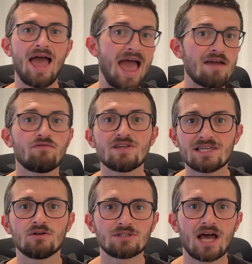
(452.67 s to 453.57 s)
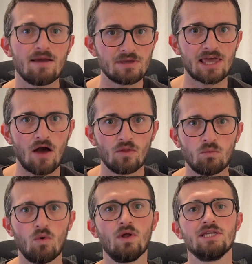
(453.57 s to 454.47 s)
Every single time you get on the
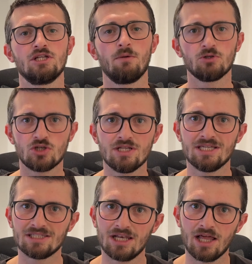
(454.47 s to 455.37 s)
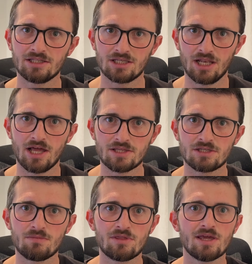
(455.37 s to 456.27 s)
wall is an opportunity to learn
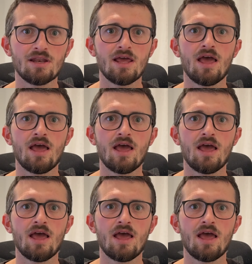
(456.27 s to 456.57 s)
something,